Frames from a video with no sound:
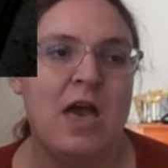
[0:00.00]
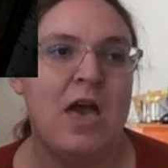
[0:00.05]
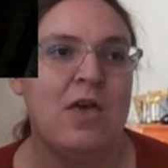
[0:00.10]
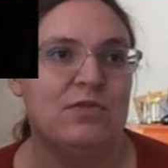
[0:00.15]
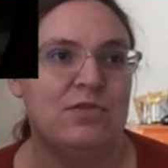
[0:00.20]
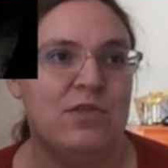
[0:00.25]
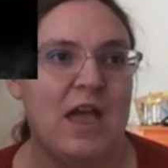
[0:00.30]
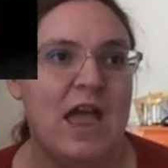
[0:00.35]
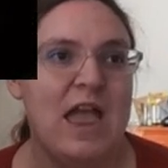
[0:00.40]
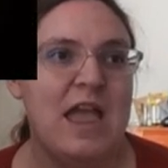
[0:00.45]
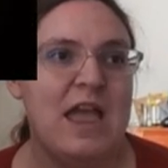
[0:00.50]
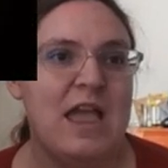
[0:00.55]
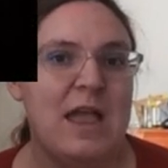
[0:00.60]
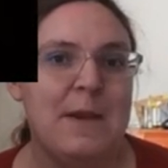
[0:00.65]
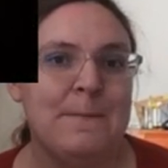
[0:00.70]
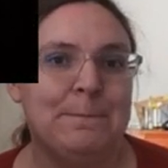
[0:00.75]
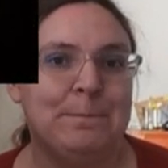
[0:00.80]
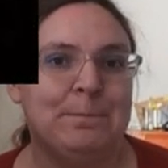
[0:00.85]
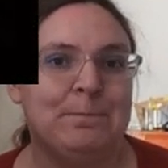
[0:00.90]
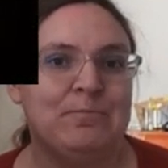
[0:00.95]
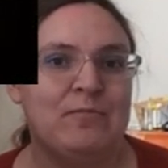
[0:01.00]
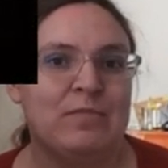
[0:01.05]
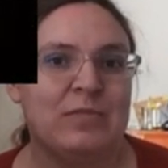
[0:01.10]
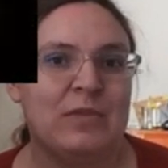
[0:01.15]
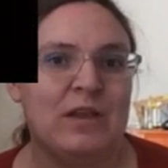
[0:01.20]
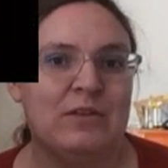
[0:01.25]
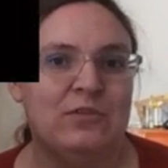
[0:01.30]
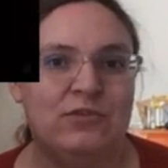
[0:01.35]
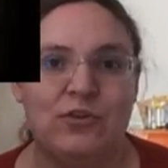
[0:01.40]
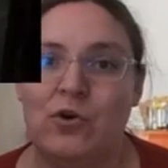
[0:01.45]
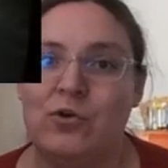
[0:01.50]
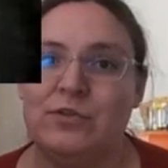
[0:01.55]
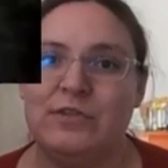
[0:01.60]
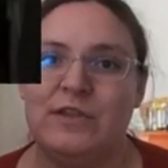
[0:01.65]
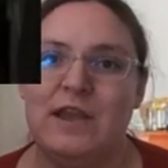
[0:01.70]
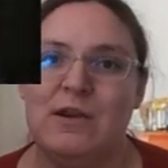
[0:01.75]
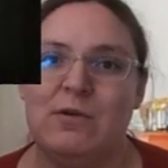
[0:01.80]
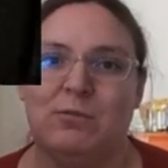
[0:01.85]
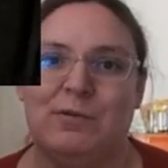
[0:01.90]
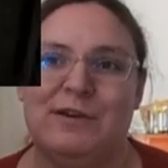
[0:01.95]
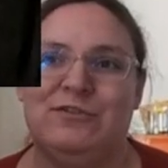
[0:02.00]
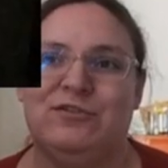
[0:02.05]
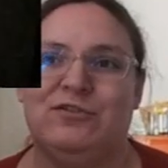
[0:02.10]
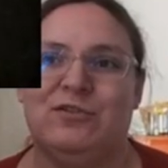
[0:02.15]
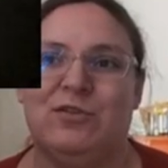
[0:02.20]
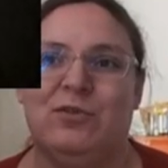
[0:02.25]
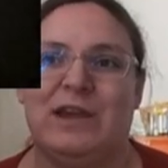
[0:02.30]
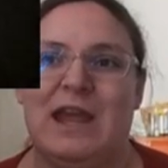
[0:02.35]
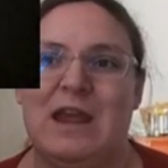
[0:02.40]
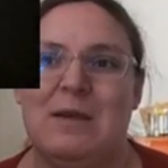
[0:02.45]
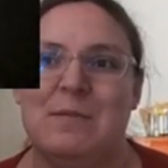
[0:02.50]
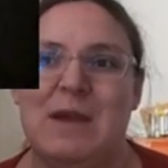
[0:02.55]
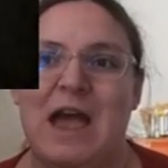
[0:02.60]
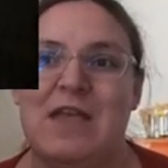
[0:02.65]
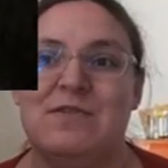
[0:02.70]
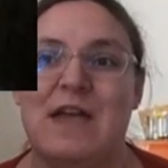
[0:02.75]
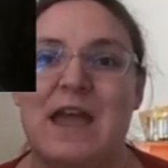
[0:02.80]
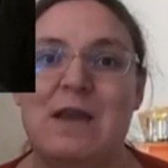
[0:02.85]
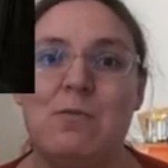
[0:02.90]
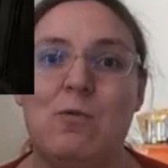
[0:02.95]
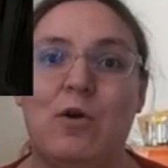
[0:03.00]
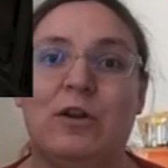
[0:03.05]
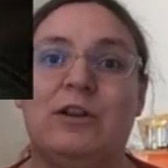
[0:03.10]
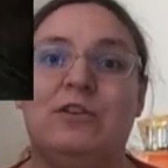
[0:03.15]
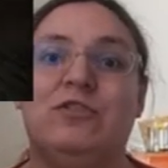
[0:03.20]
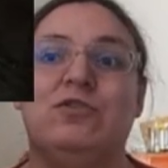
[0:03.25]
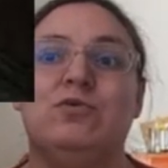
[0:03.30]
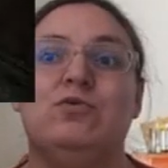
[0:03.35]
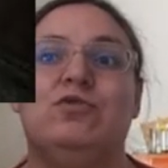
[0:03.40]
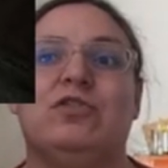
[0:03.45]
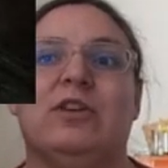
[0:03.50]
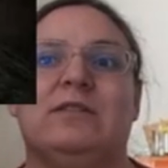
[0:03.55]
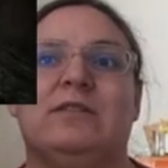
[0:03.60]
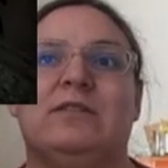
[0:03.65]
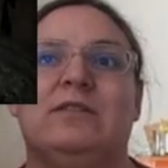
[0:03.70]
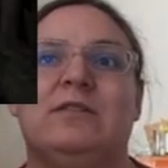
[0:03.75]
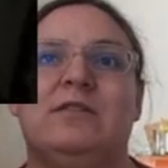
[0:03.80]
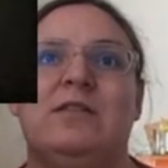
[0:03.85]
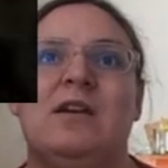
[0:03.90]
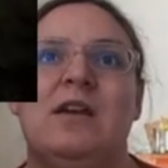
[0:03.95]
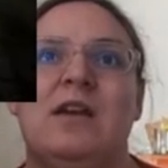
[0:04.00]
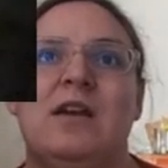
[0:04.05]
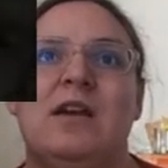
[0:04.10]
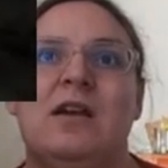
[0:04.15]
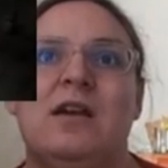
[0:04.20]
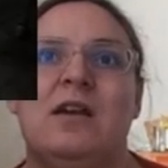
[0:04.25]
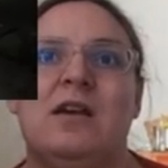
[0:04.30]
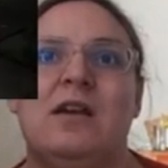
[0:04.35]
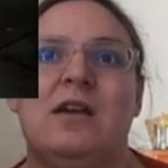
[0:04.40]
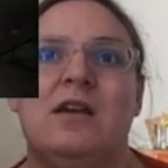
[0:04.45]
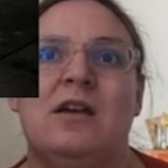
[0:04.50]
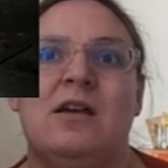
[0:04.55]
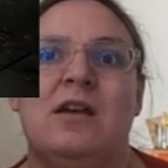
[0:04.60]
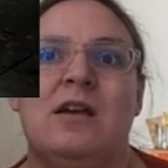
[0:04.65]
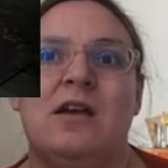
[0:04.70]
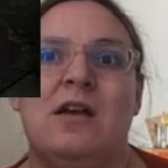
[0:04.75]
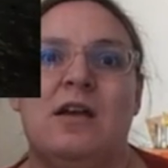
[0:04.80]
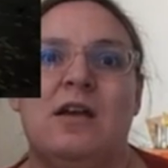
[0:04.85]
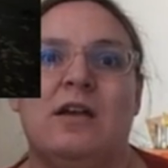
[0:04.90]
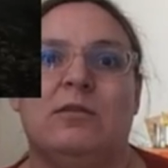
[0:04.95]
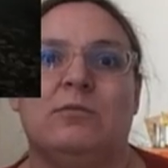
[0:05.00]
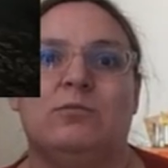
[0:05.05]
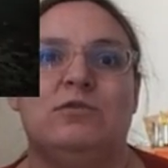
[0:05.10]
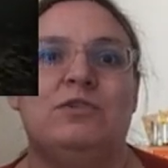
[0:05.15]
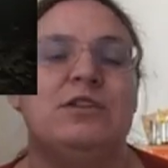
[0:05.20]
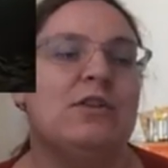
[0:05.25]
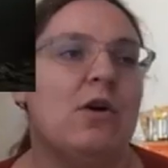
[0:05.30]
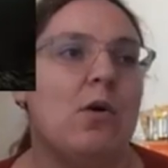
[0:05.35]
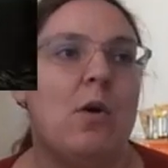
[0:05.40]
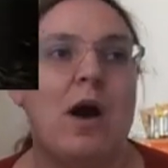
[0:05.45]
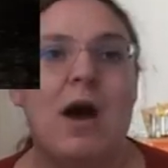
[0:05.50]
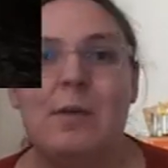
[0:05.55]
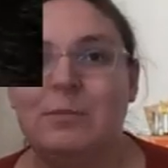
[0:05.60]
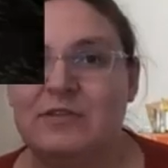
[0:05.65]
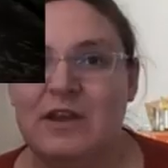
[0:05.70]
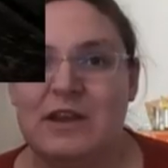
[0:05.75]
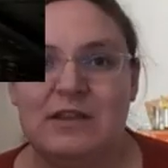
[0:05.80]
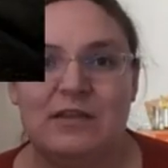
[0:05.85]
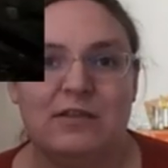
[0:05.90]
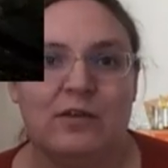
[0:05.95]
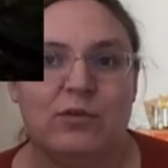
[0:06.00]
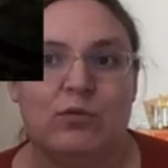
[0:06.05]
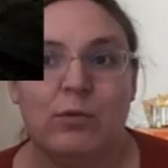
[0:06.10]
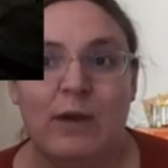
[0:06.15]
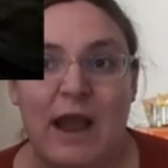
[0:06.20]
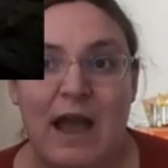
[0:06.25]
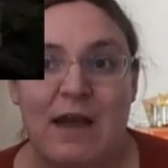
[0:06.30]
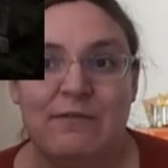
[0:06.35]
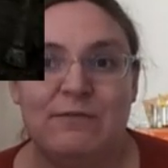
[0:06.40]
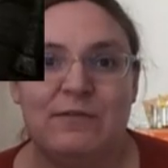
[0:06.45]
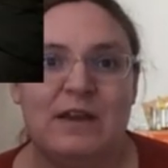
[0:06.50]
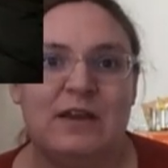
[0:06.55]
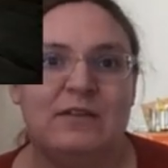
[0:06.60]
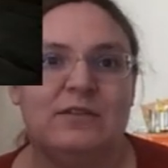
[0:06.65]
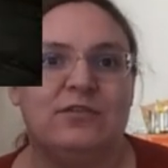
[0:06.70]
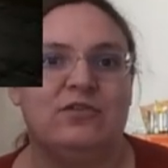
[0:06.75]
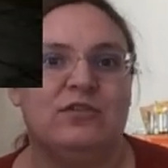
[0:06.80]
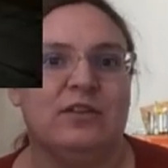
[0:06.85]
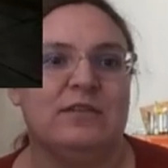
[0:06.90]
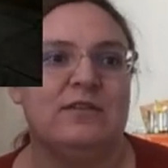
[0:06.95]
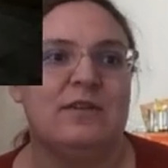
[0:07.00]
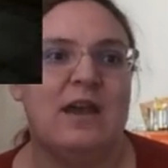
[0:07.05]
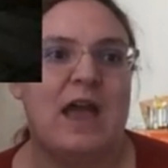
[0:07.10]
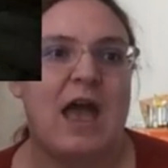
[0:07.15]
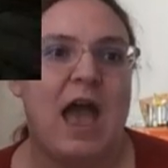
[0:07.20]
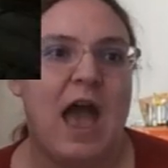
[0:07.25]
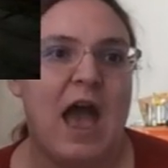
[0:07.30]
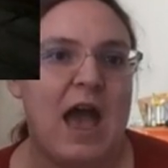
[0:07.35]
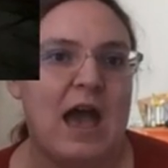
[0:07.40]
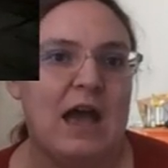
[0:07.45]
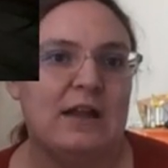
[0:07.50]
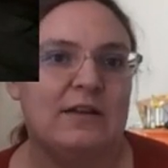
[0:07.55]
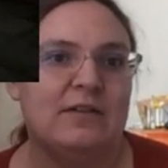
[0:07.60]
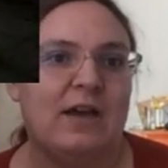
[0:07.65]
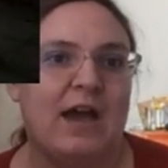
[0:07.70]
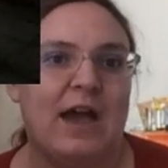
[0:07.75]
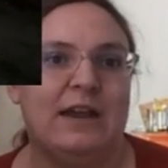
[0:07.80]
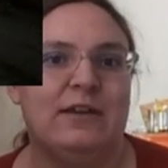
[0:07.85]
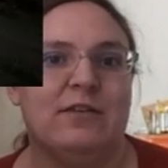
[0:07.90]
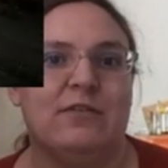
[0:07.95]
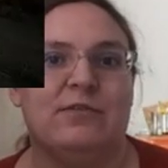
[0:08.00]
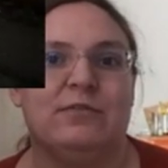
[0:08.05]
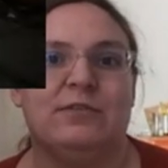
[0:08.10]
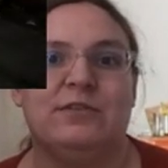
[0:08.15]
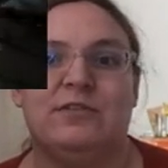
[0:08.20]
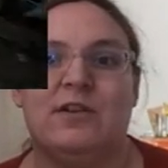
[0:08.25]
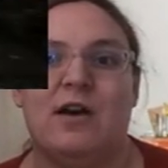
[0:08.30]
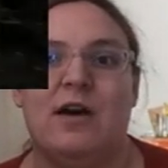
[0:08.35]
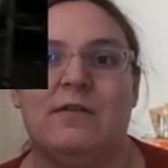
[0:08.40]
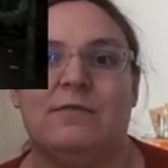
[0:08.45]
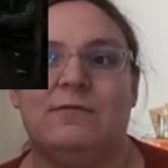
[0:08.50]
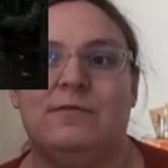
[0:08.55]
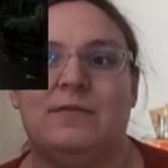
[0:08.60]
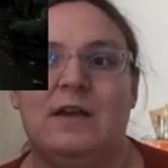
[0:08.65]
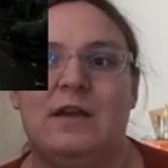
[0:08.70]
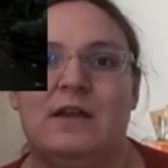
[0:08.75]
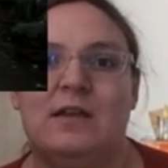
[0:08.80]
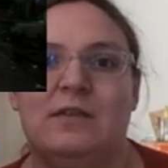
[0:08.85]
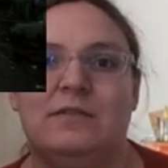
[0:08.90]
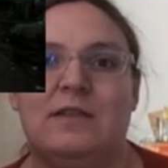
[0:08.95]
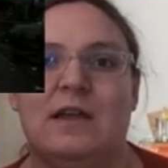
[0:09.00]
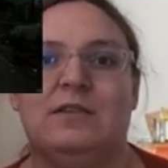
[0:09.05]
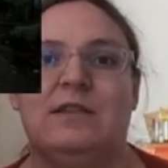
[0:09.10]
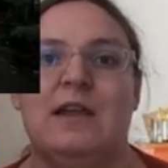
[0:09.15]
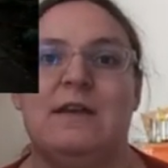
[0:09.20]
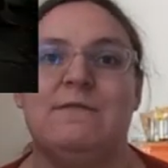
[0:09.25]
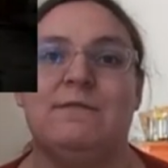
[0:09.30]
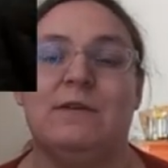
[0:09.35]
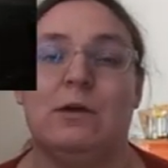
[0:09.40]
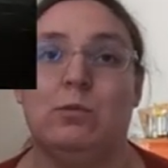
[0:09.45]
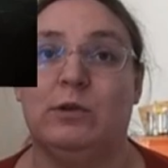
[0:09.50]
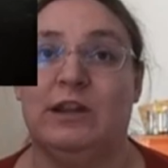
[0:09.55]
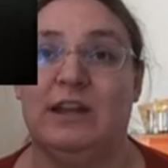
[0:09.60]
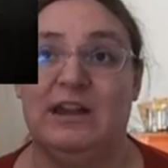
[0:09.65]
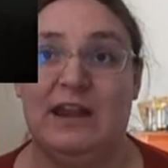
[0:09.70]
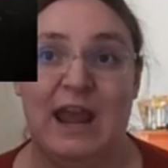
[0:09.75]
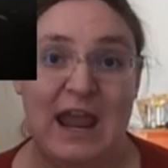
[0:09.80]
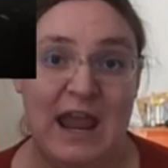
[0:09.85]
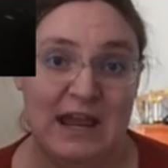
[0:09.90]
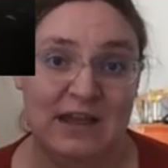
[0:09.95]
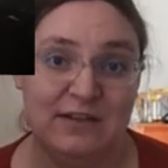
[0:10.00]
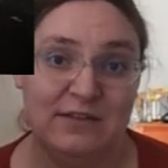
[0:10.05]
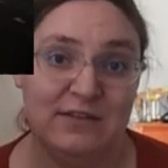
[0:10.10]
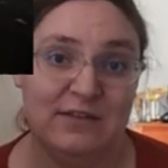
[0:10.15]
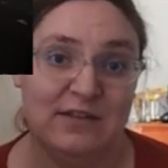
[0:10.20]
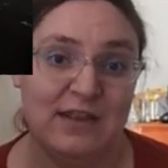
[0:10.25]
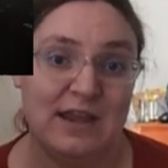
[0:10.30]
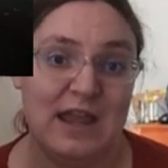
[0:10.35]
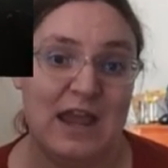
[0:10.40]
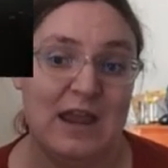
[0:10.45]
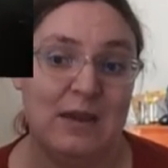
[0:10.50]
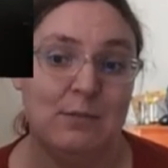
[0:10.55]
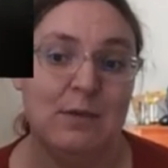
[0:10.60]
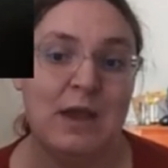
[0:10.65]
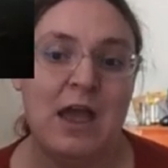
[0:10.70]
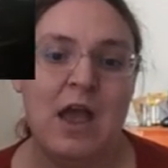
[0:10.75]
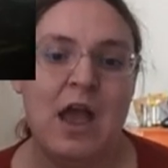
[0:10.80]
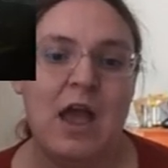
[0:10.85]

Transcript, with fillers: They took the original game and they wanted to just you know, update the graphics, just add kind of stuff that they felt would enhance the game.